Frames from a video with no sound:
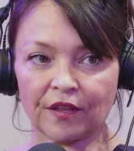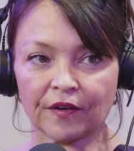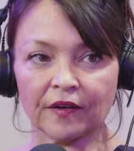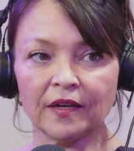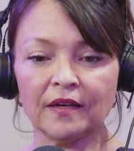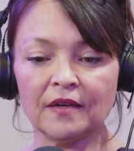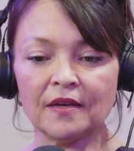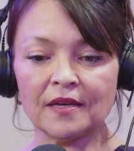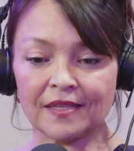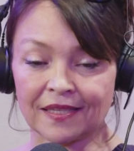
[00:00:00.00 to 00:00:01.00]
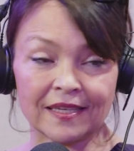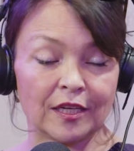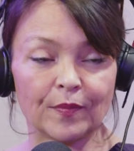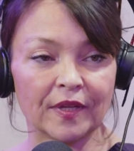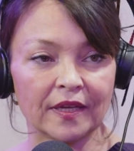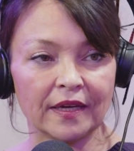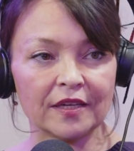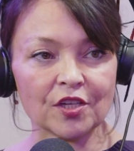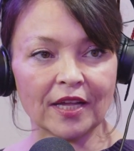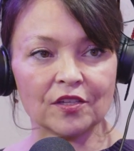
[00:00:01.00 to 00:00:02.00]
other sustainability
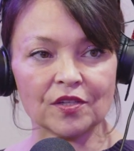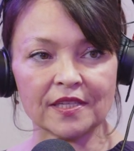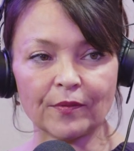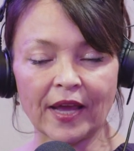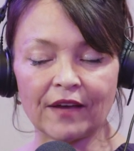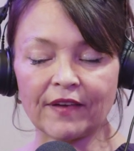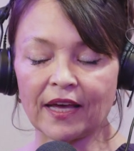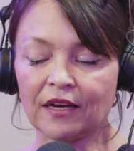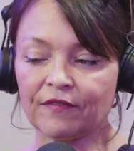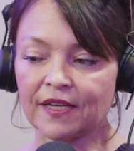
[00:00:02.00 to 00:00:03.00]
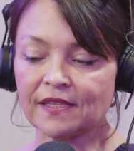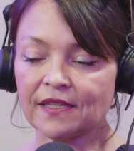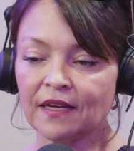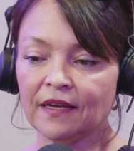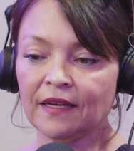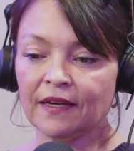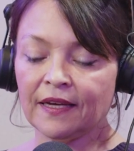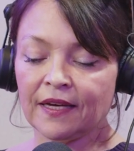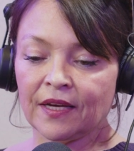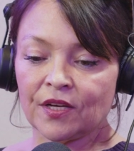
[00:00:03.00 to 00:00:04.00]
challenges that we have ahead of us.
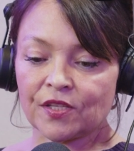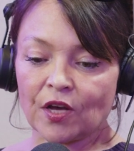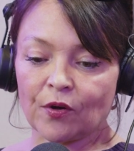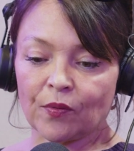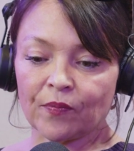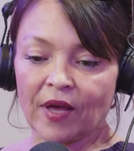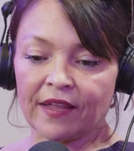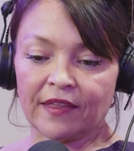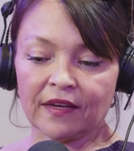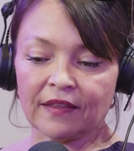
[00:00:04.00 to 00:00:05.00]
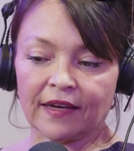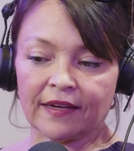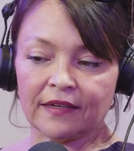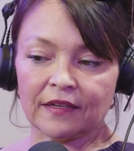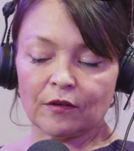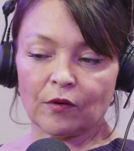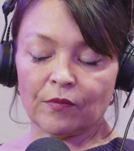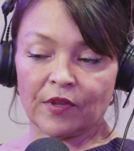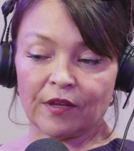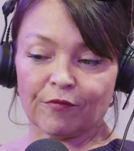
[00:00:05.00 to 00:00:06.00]
So I think that
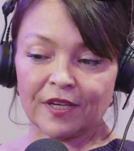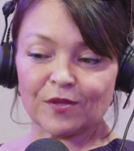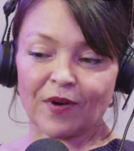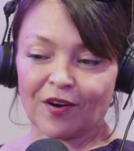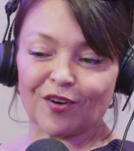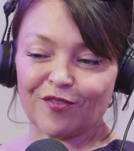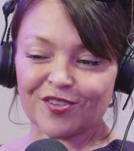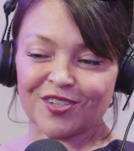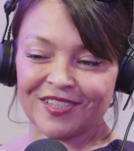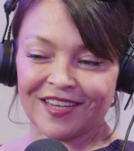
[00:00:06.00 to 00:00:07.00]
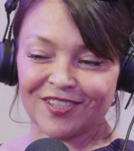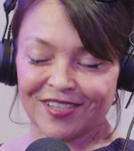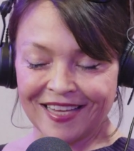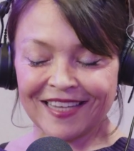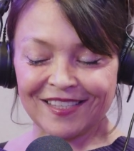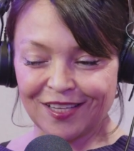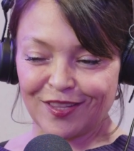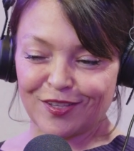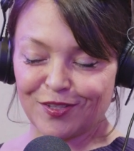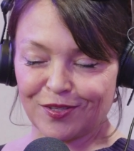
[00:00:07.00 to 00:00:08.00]
the reason why artificial intelligence, hence the
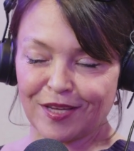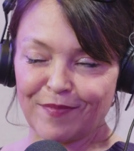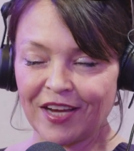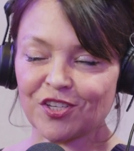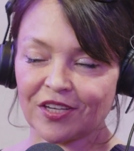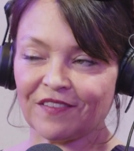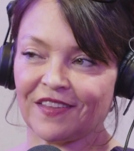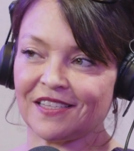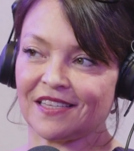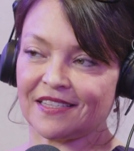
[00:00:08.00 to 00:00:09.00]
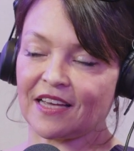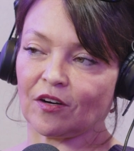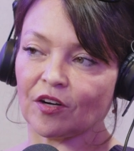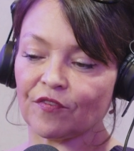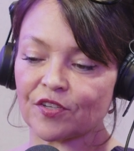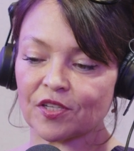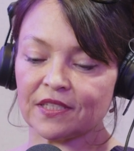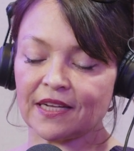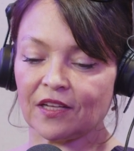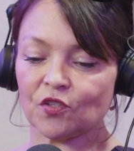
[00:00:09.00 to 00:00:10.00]
summation of this, is that artificial
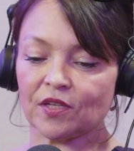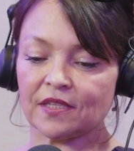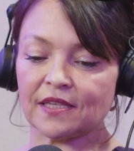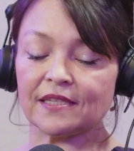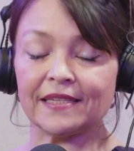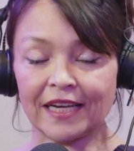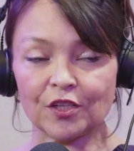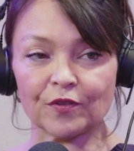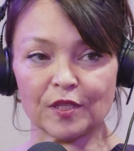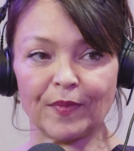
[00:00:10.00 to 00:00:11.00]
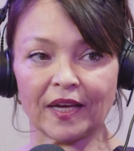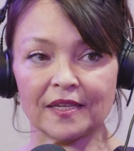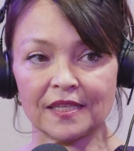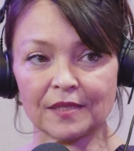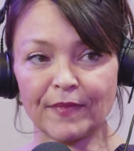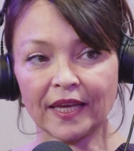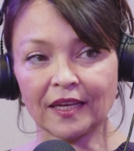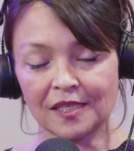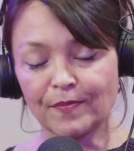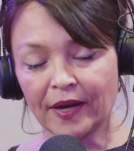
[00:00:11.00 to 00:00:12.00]
intelligence is dangerous because it's
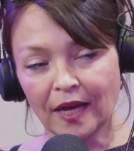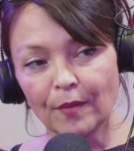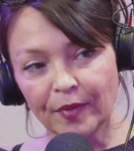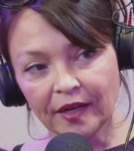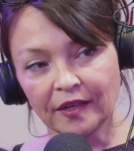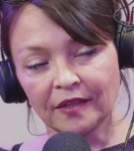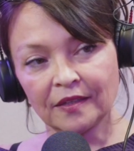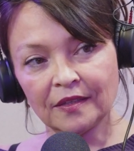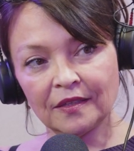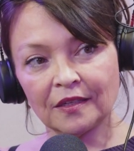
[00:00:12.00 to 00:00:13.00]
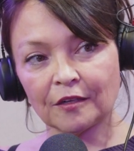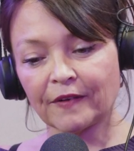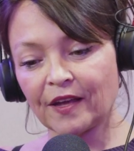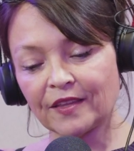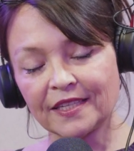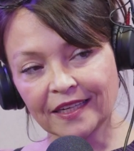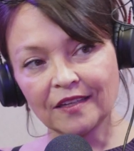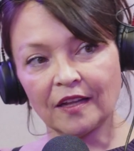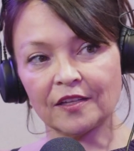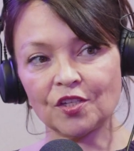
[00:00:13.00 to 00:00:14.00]
making us myopic around the
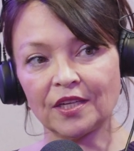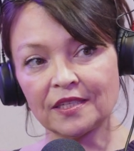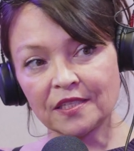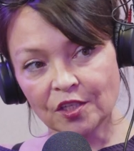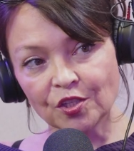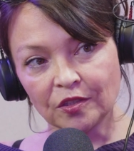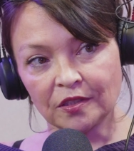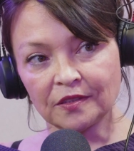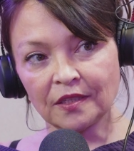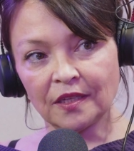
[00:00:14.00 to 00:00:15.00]
technology and digital